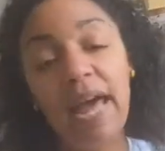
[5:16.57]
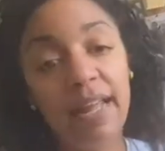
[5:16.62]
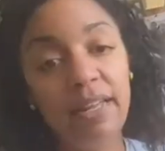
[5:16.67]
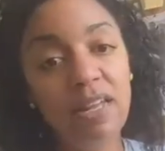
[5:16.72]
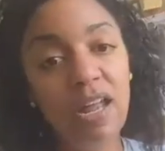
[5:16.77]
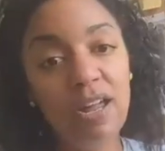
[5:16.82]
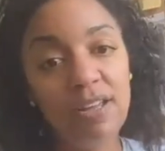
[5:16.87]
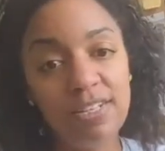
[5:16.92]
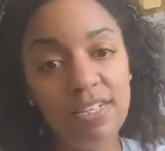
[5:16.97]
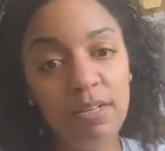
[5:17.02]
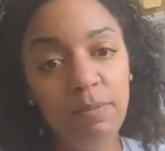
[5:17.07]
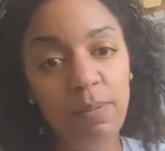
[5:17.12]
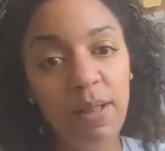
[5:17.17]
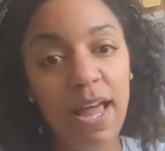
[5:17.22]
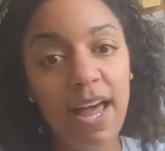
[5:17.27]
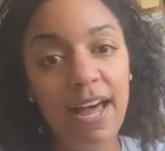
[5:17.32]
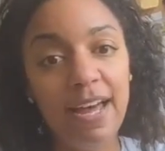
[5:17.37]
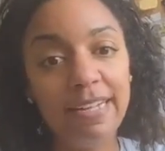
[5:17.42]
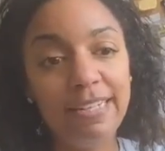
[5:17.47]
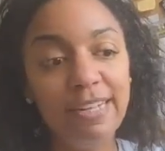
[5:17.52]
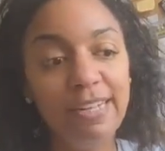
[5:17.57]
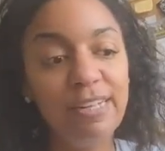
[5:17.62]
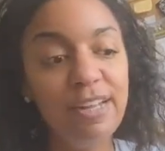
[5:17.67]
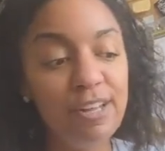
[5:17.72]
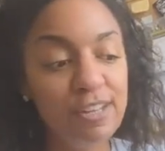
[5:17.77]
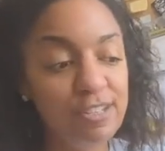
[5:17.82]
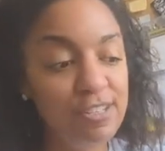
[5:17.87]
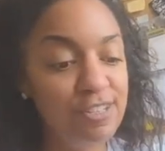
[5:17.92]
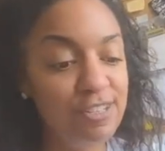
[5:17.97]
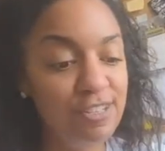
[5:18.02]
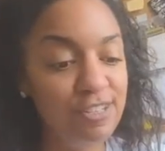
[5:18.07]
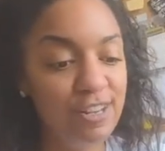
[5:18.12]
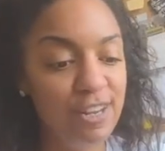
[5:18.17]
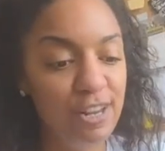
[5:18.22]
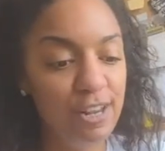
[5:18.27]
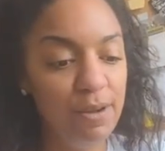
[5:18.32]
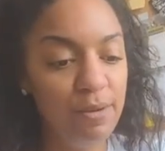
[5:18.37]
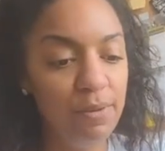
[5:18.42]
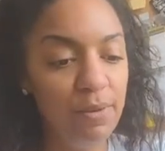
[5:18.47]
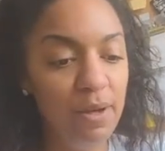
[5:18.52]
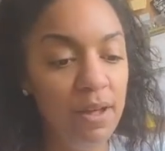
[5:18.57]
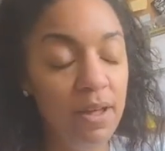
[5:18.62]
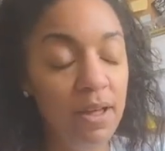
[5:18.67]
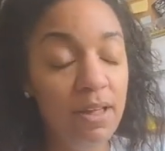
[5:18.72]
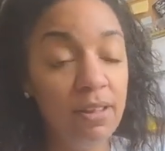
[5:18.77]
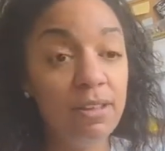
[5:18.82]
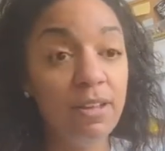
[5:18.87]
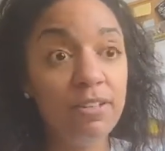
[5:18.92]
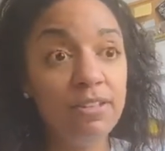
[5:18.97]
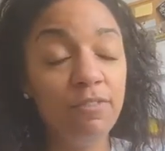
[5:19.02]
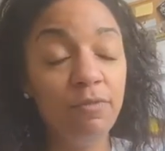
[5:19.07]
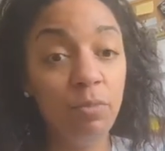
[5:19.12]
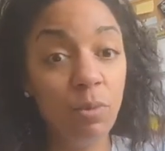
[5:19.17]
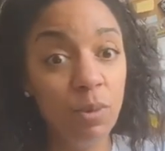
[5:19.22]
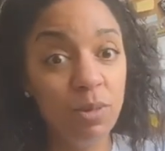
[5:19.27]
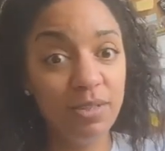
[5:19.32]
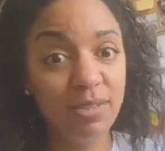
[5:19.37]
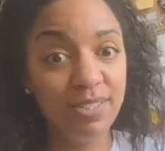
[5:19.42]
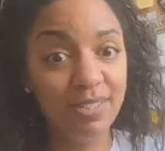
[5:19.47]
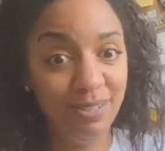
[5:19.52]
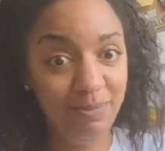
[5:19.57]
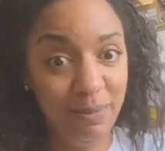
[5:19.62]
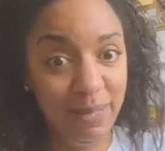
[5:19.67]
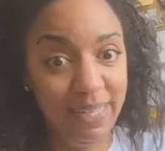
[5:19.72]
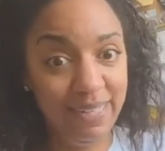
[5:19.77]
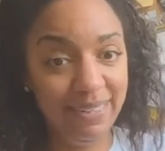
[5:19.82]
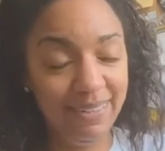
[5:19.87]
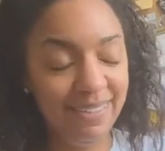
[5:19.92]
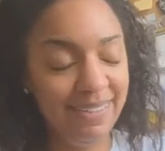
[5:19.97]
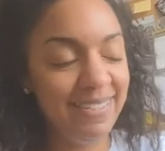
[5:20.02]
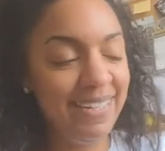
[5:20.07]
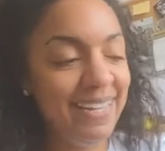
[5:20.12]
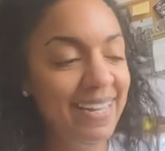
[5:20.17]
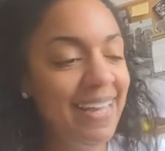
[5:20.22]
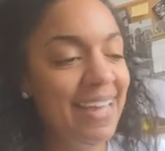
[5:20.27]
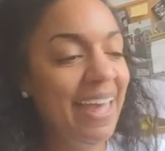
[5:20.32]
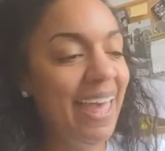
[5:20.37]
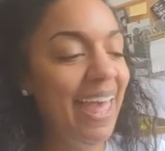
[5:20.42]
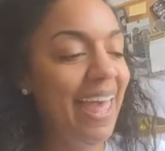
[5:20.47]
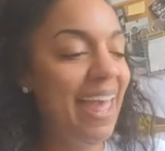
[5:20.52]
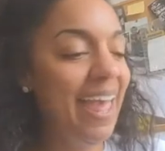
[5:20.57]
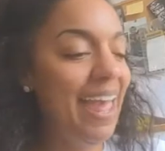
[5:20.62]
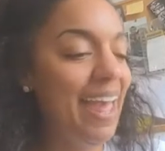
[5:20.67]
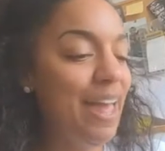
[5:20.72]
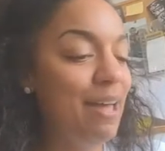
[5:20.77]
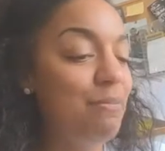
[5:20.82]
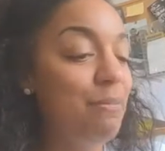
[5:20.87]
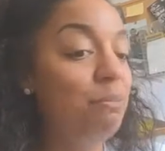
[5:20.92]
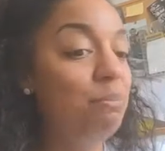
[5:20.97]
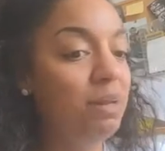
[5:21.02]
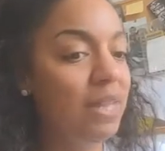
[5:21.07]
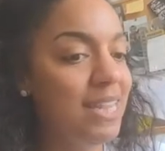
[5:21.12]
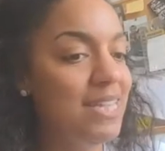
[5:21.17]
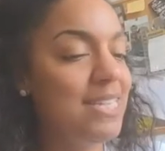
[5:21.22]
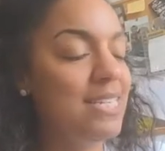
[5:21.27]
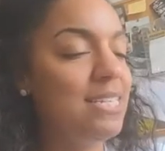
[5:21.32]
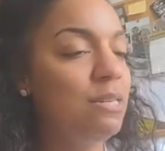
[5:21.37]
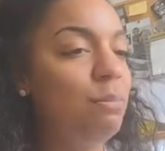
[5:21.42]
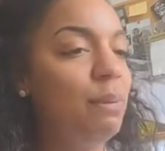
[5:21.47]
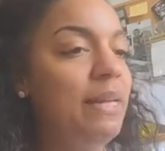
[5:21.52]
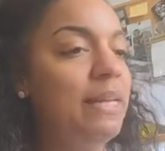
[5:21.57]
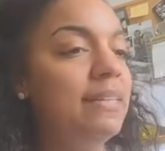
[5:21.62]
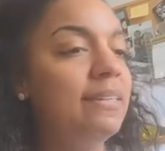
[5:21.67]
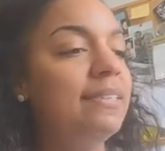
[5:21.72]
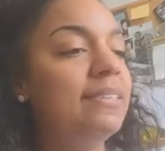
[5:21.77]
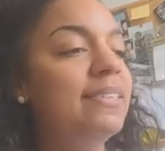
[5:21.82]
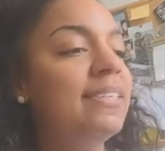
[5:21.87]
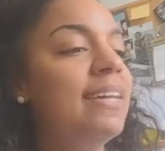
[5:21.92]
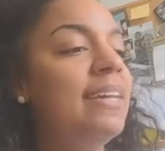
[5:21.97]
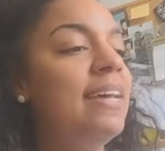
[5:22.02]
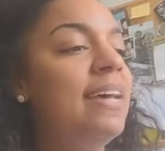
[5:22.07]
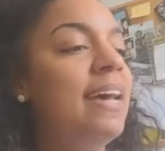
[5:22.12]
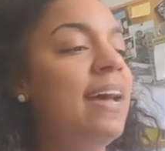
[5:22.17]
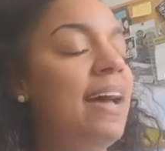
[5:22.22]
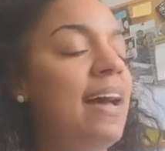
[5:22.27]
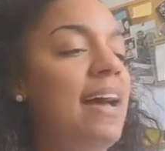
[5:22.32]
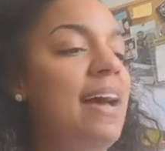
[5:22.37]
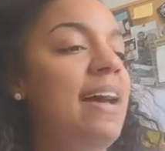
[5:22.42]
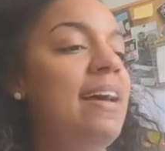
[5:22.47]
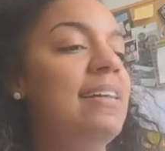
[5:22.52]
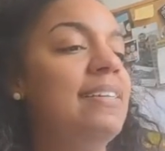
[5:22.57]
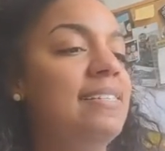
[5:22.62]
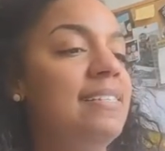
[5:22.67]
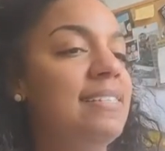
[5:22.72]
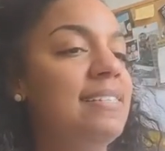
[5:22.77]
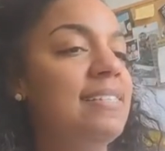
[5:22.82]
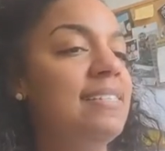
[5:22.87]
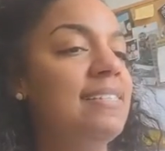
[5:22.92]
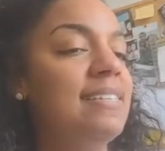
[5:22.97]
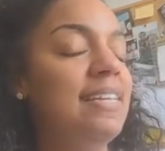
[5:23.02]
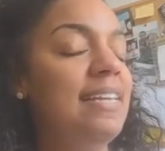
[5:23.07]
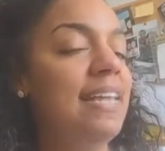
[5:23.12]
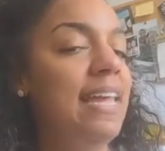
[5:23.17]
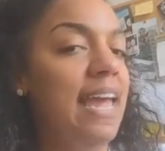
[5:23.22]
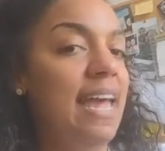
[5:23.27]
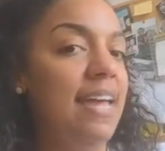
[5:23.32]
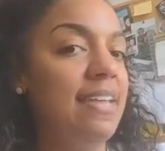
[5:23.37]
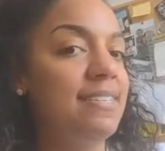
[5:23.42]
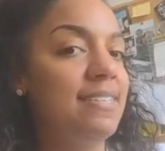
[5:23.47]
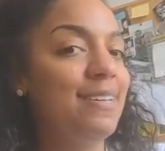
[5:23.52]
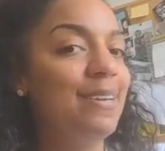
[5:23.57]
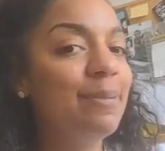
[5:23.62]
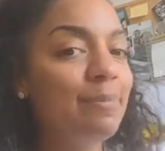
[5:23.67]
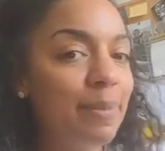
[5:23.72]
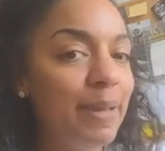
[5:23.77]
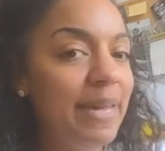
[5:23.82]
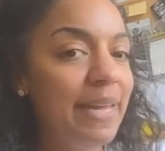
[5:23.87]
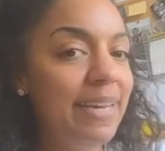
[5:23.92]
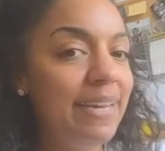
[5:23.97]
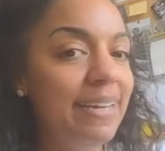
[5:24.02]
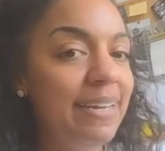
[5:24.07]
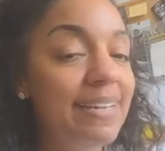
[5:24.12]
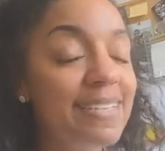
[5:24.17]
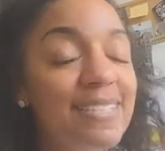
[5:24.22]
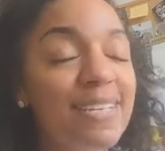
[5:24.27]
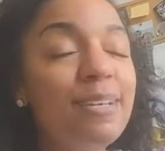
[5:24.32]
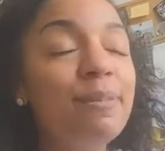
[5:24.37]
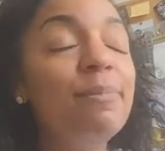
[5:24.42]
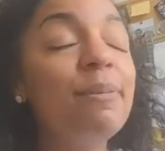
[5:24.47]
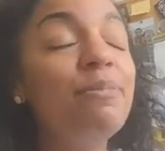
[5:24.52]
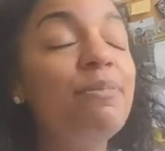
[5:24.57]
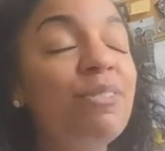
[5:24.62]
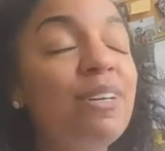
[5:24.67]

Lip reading: lots to plan, lots to do, lots of walls to build, plinths to build, and yeah, it's gonna be